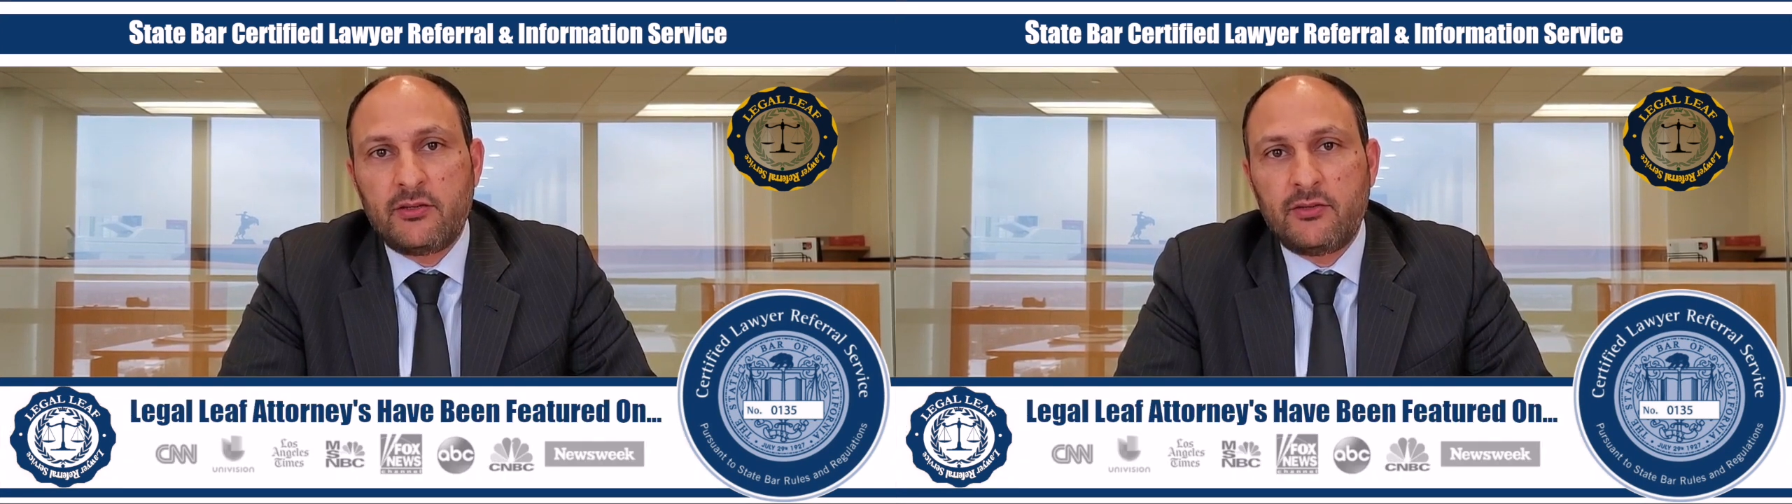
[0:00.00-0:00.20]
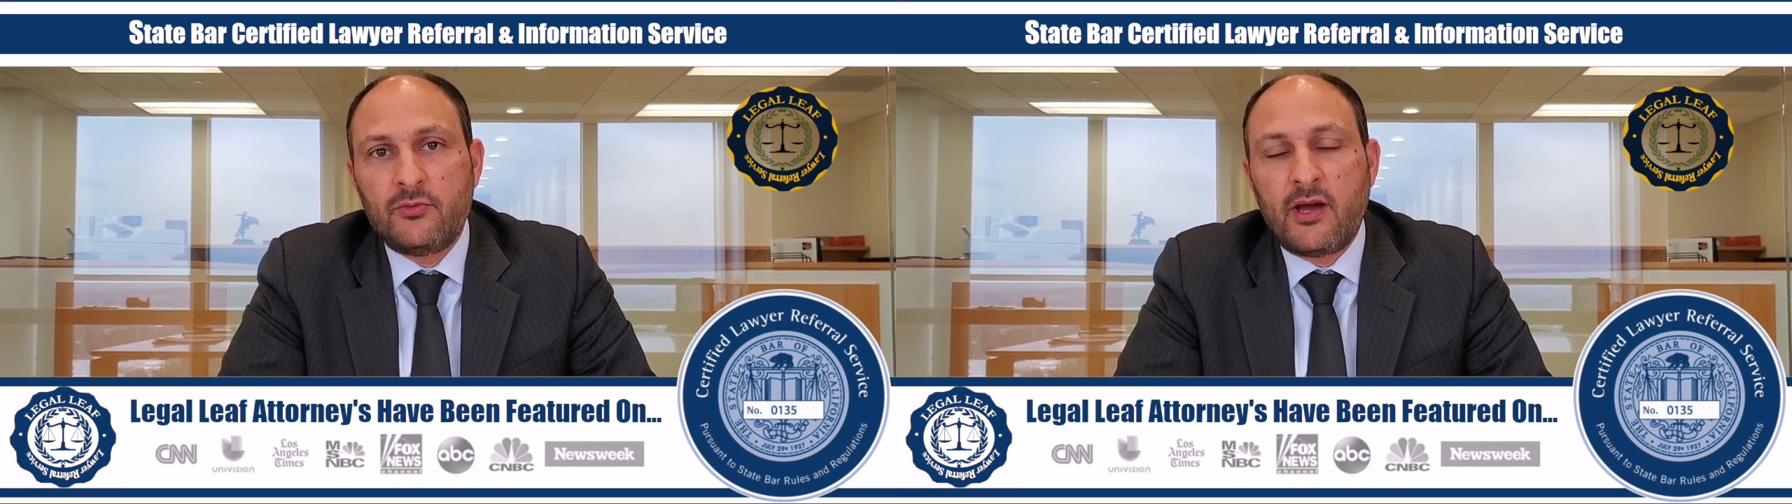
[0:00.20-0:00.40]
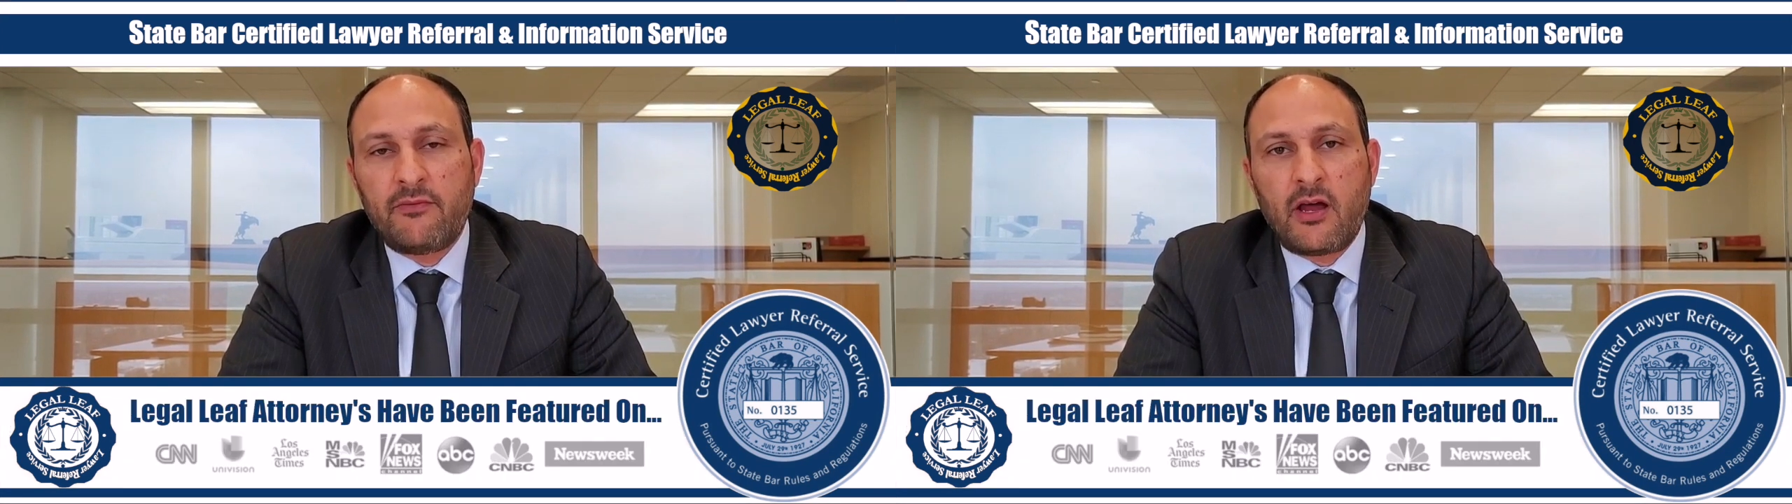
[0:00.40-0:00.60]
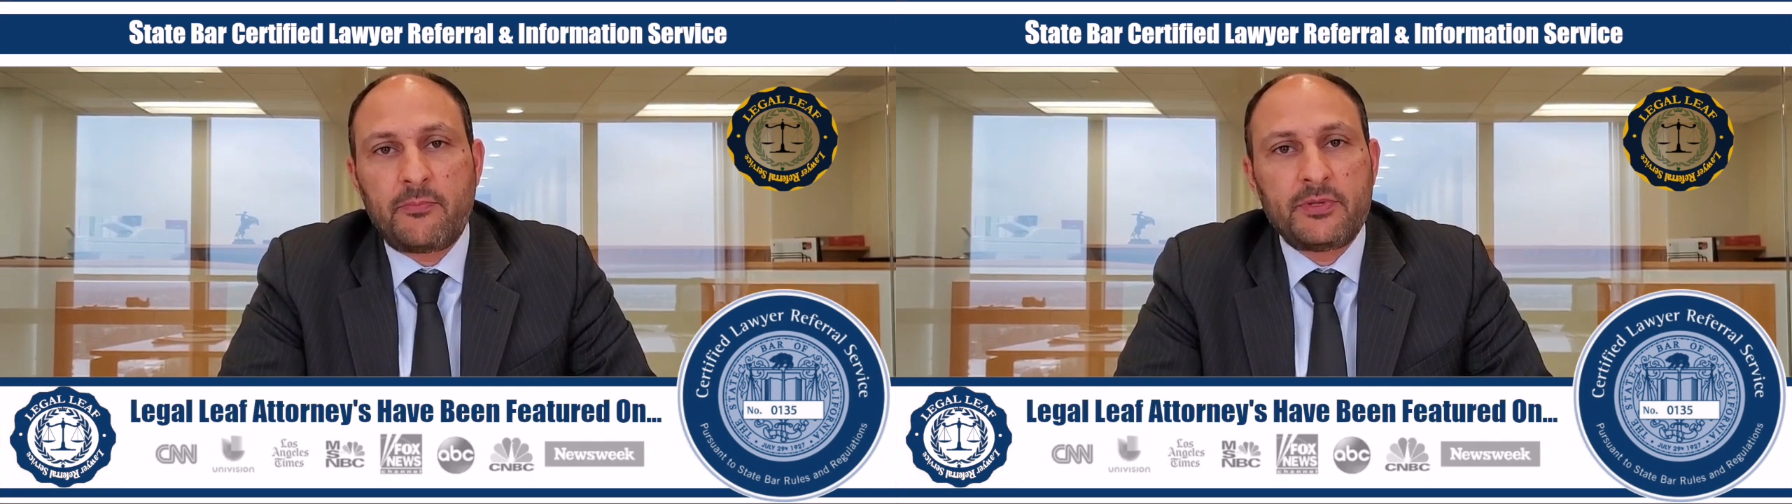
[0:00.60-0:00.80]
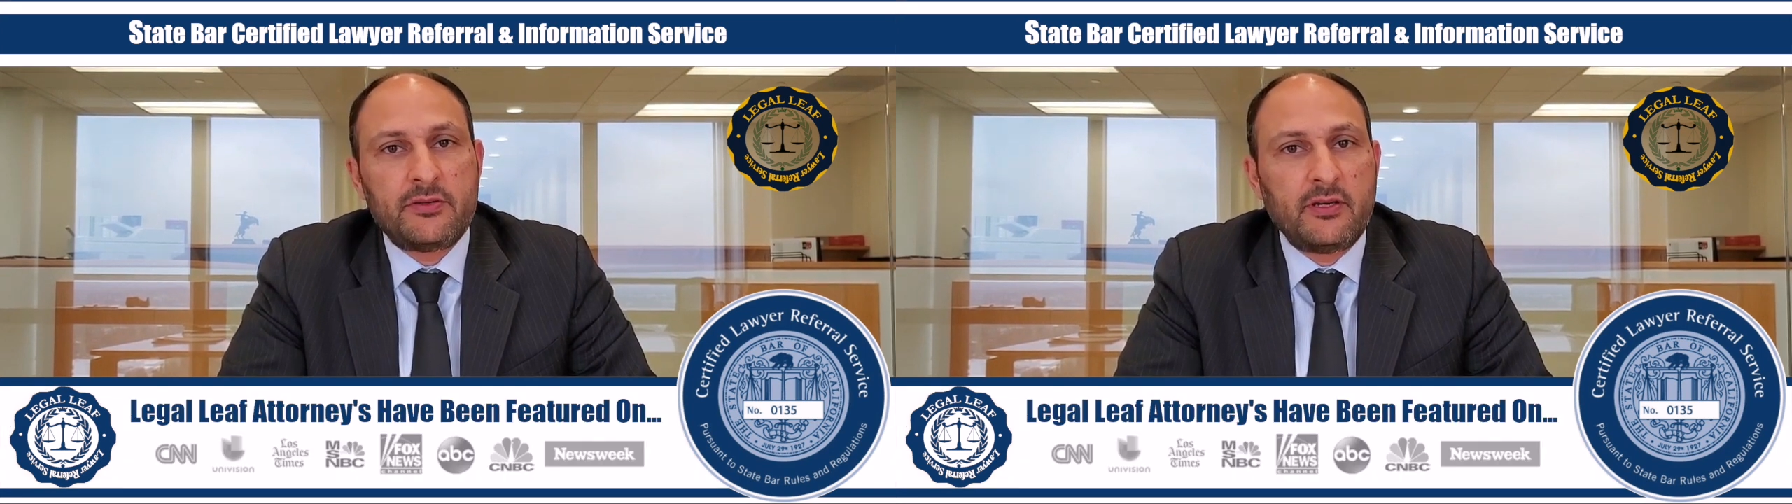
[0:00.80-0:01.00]
you have an
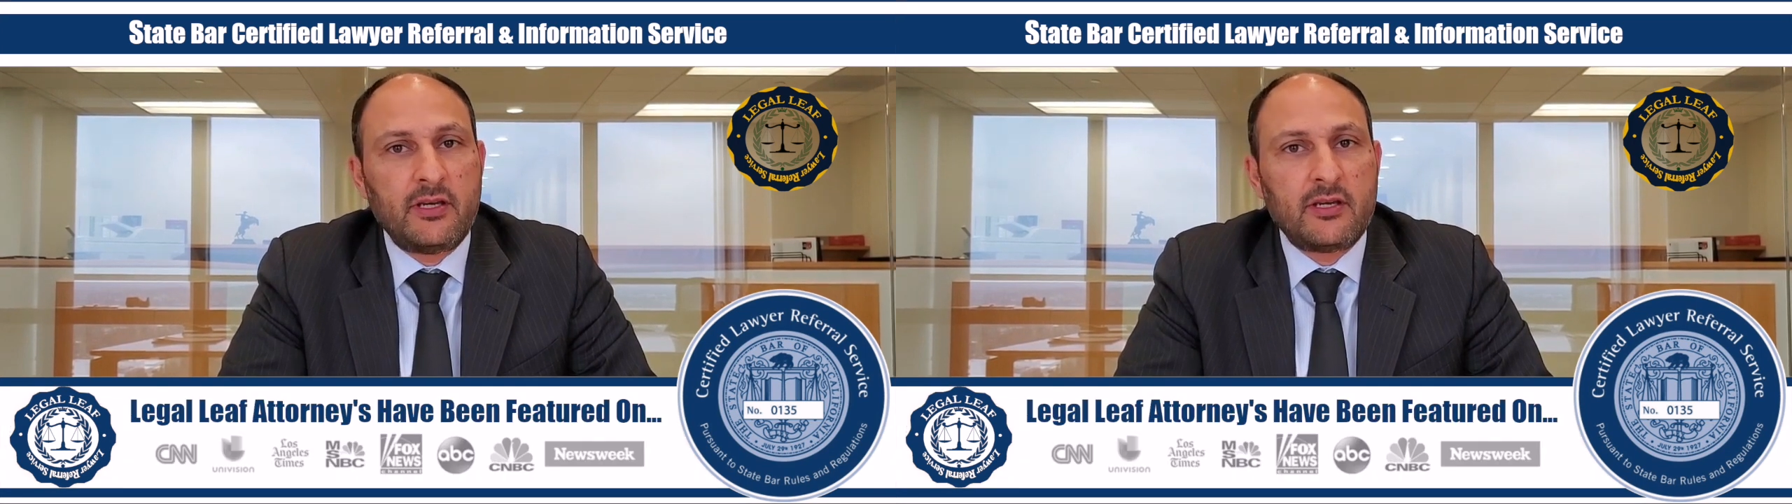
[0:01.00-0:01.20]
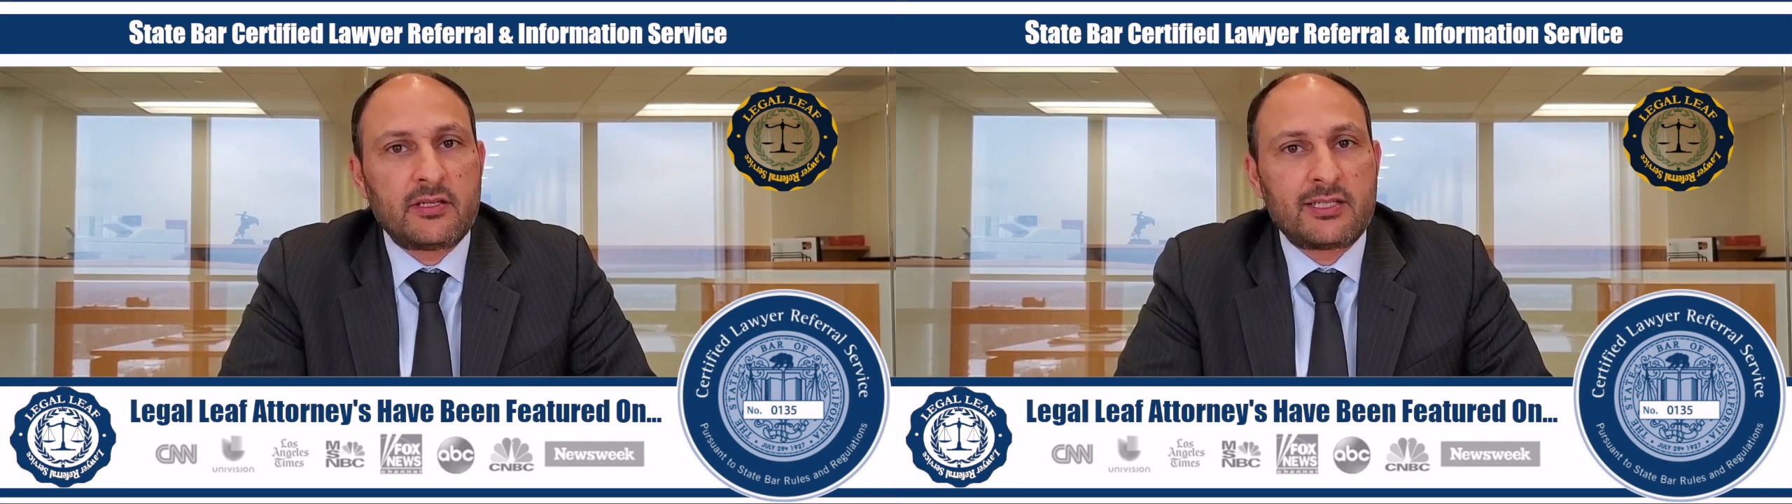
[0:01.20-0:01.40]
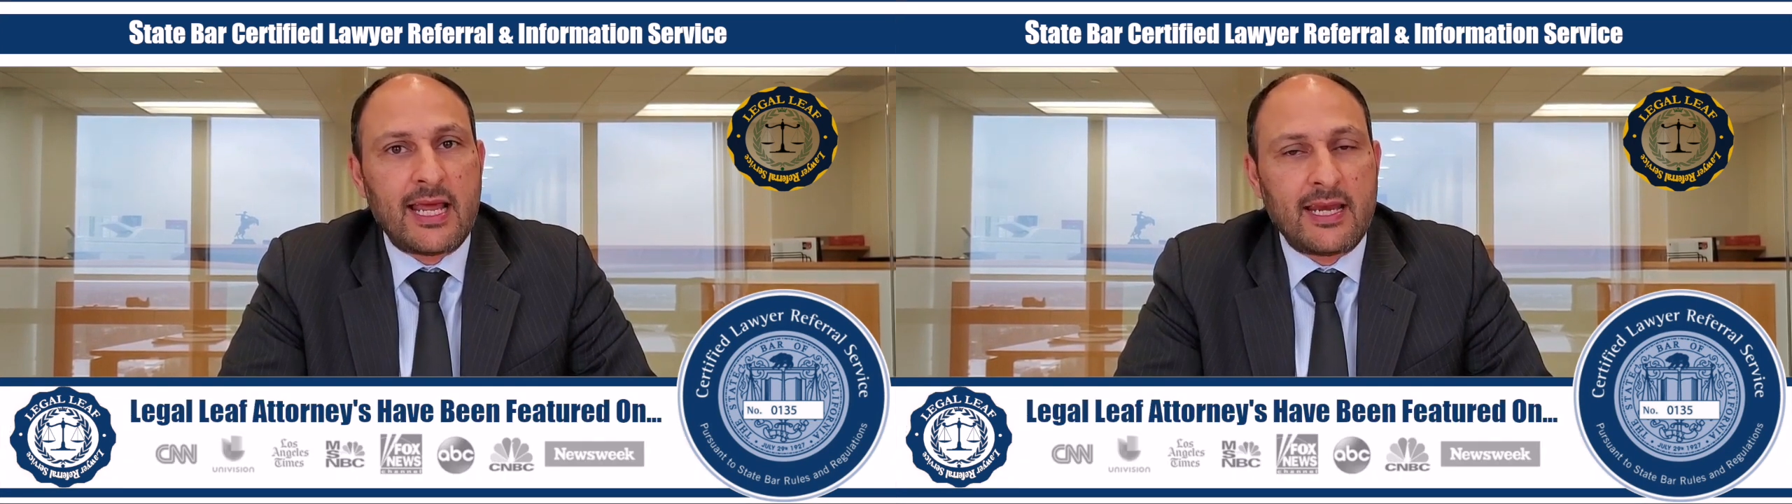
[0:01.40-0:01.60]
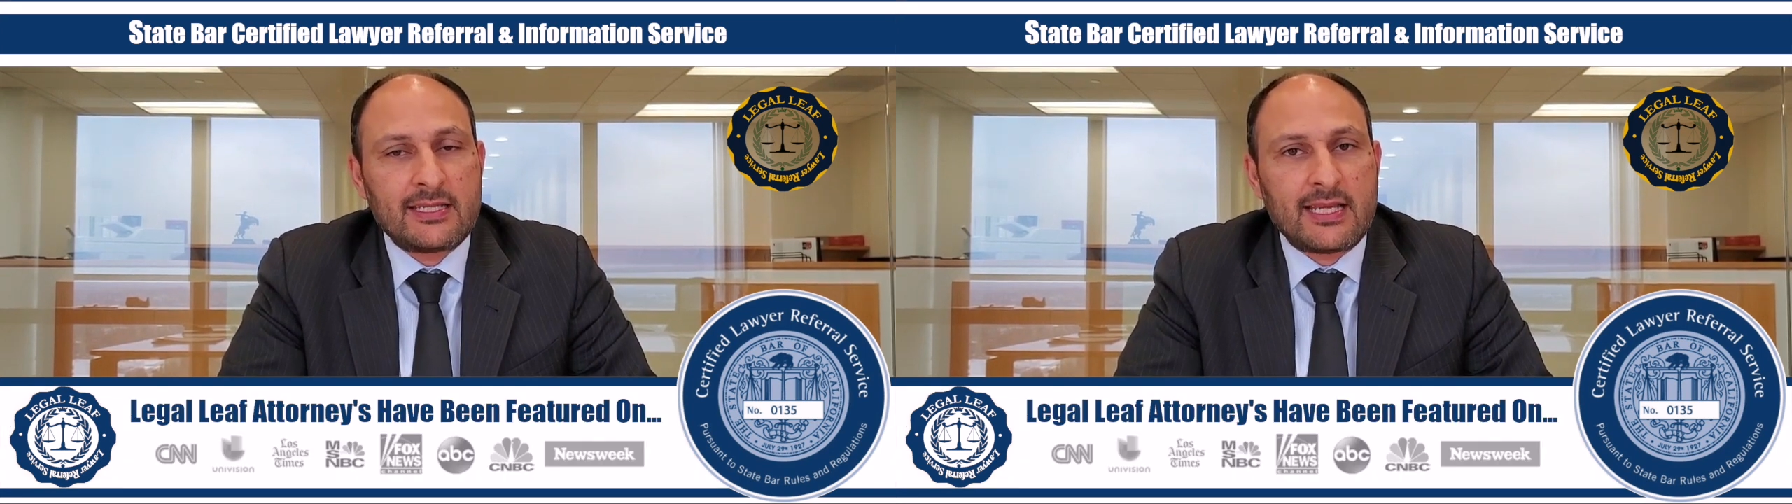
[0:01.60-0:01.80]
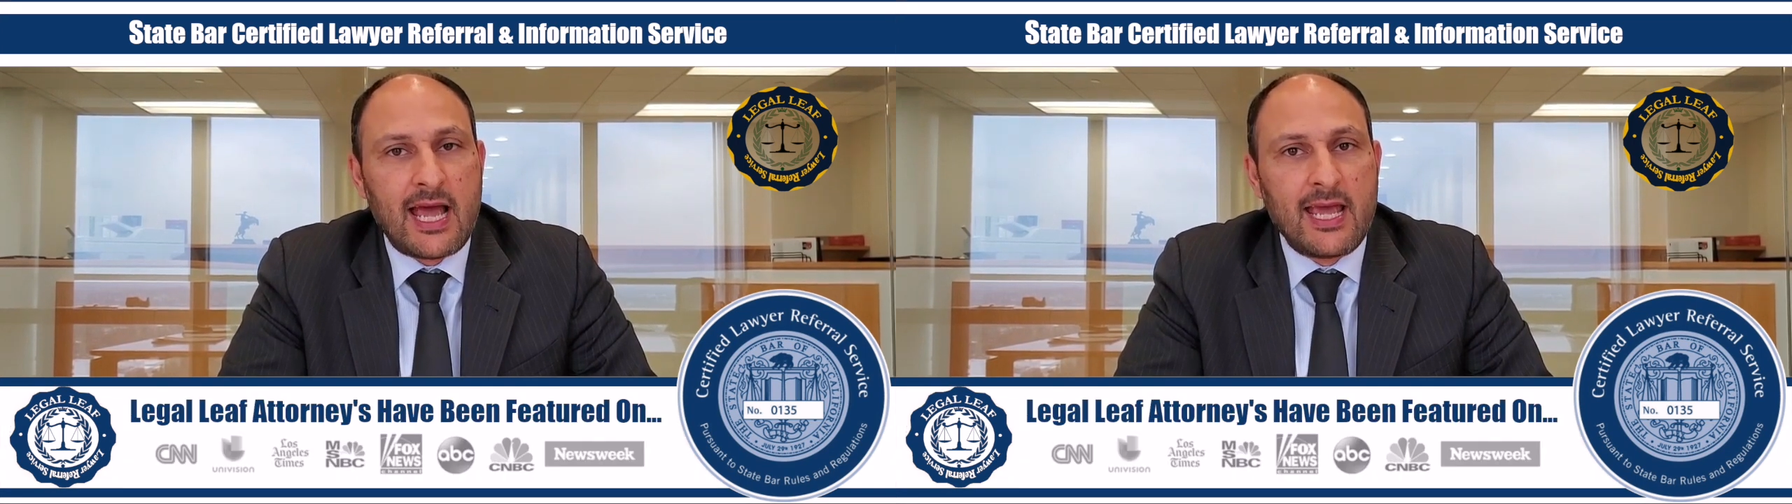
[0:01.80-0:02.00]
opportunity to set
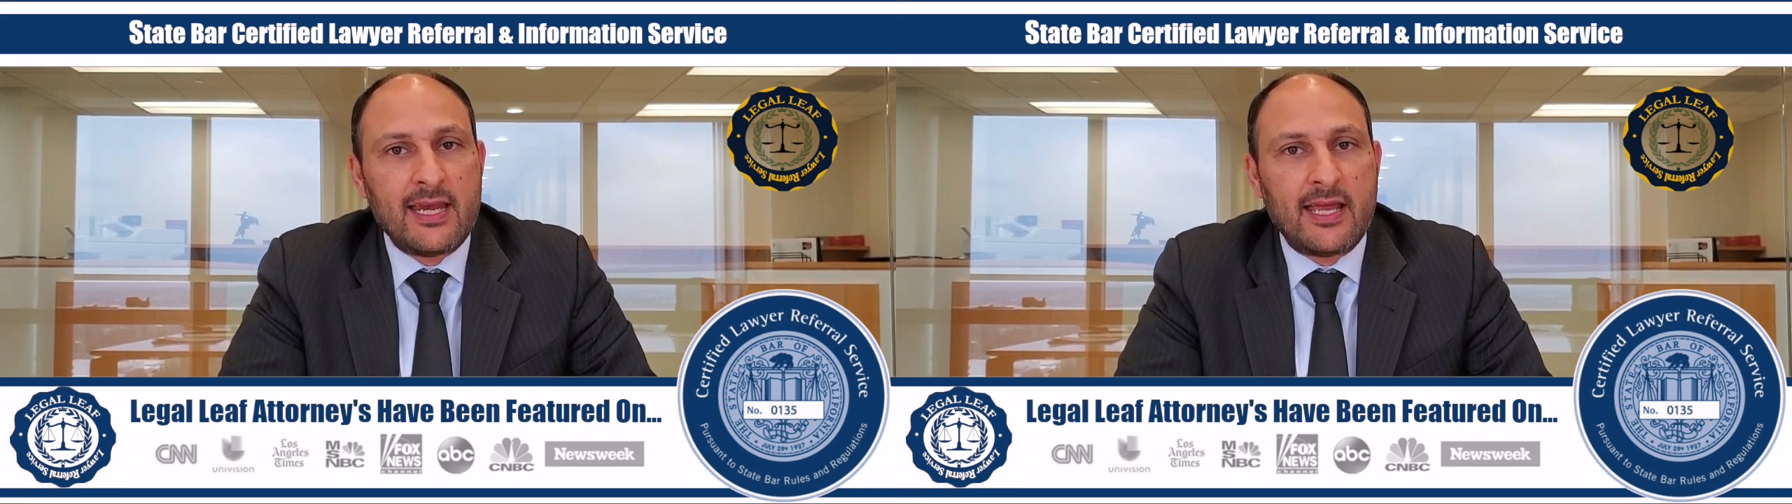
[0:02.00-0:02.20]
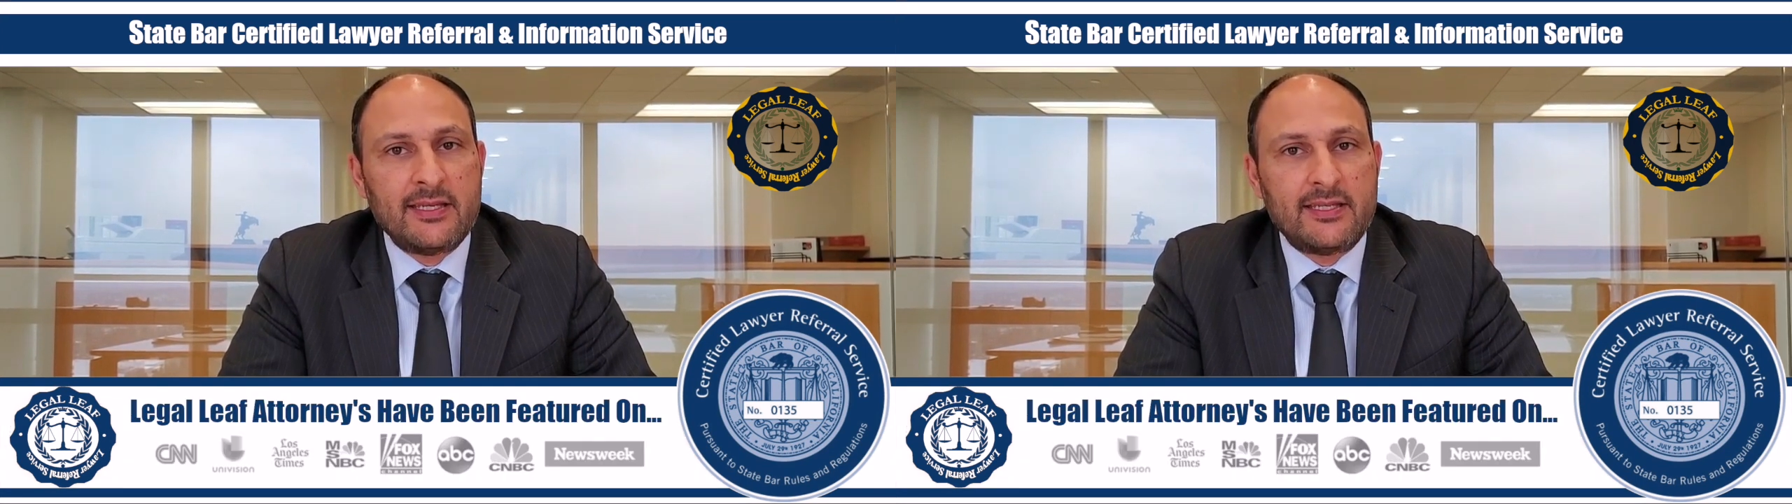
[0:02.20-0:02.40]
aside and